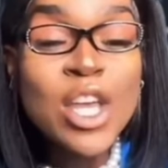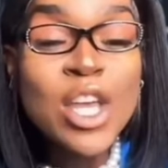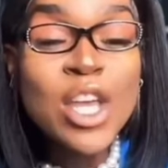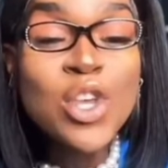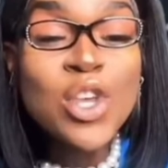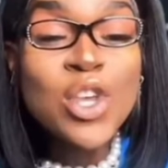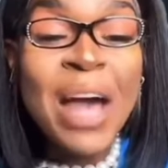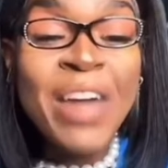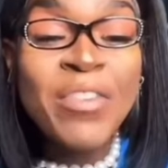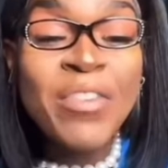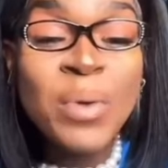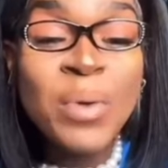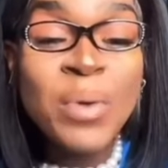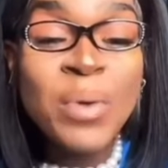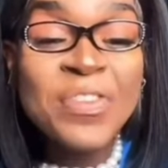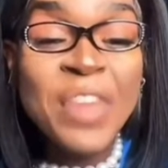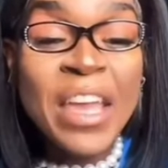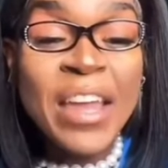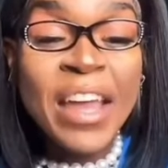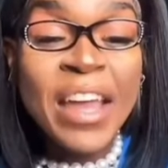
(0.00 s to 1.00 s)
You have
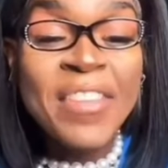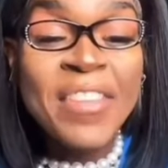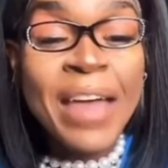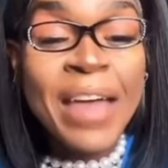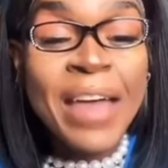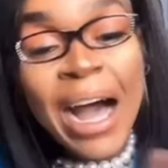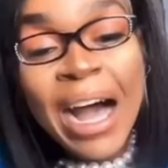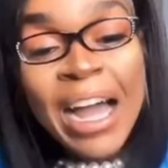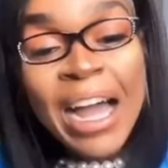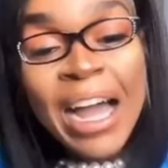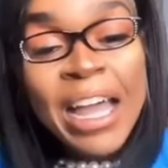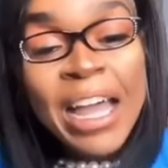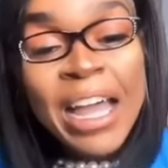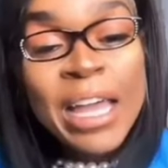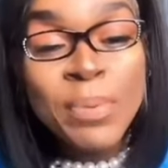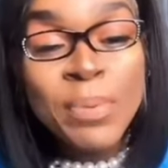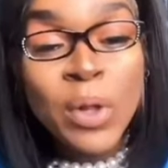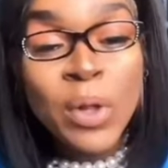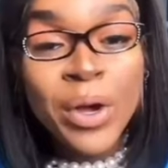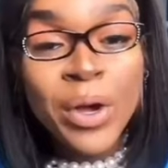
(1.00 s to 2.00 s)
everyone thinking that I
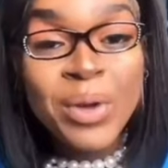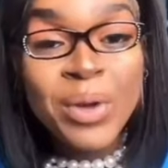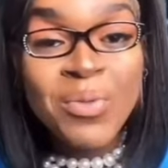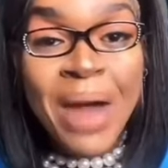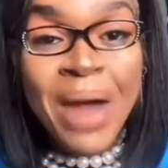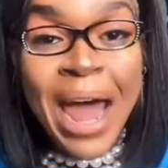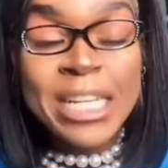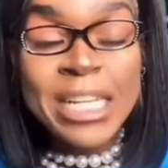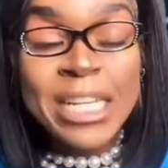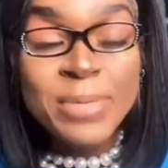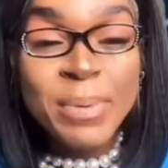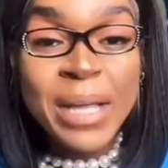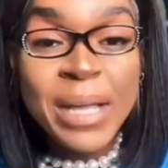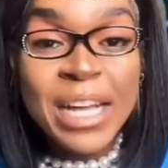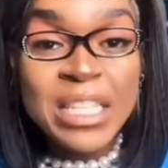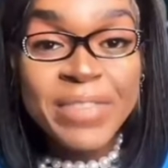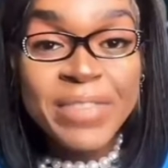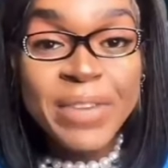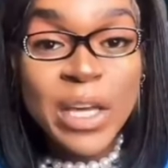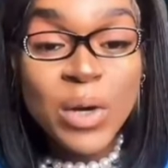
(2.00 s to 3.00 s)
employ rats
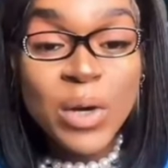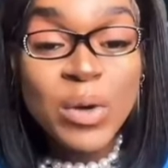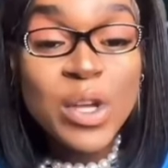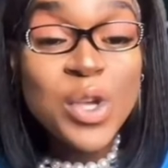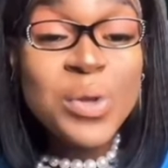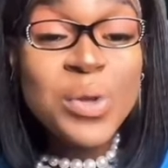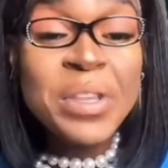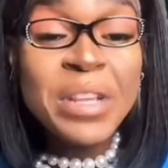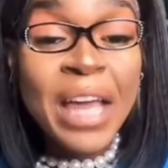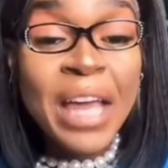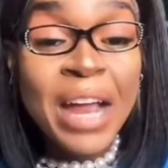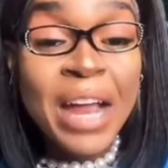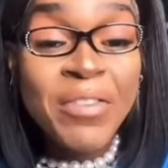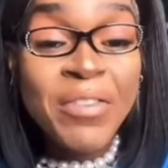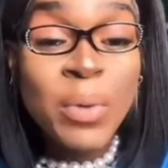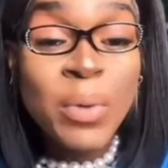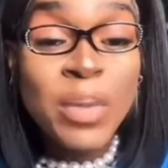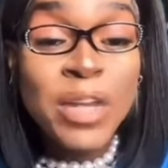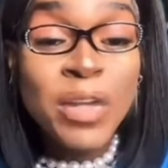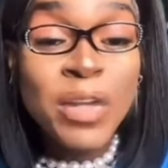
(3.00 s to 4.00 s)
because of you. You need to let
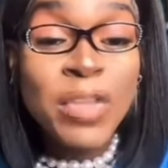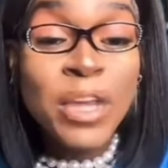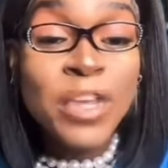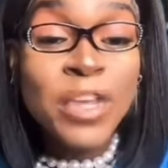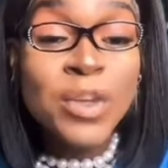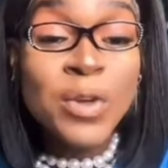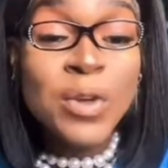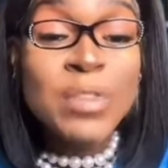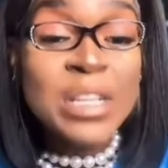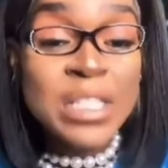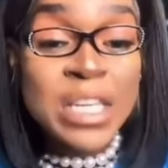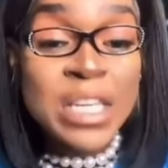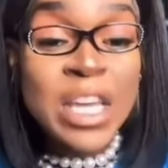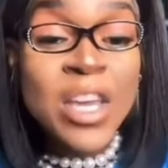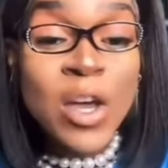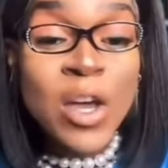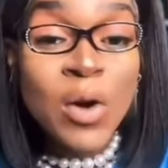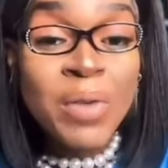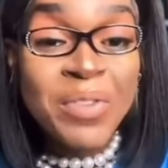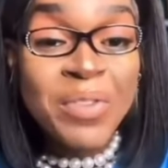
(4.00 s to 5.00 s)
everyone know that you're the
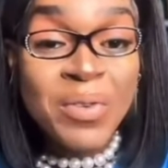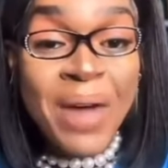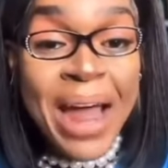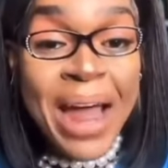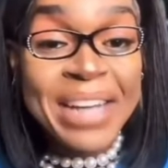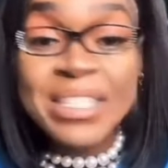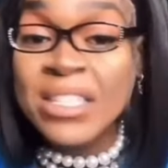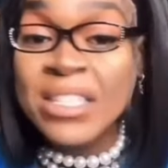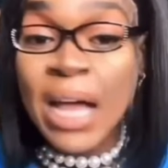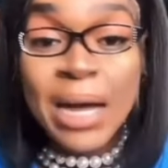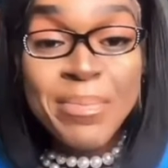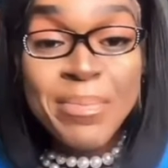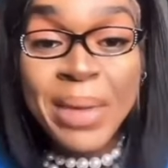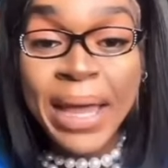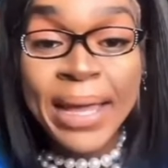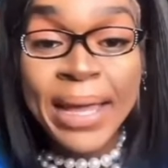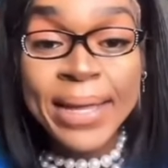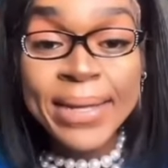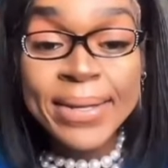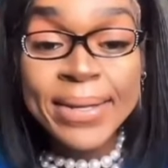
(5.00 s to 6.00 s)
CEO of the rats, not
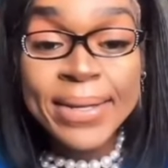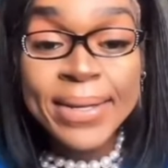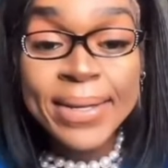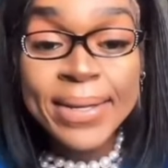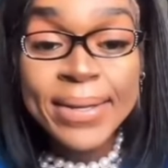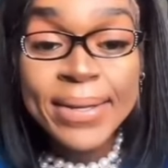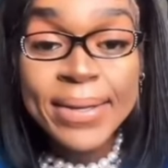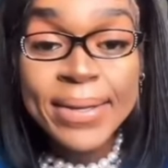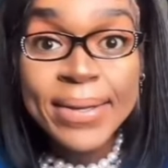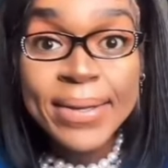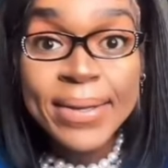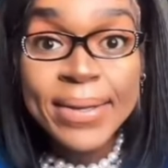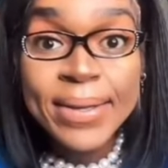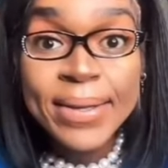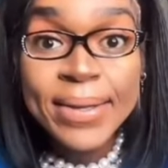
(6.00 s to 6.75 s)
me. Wait.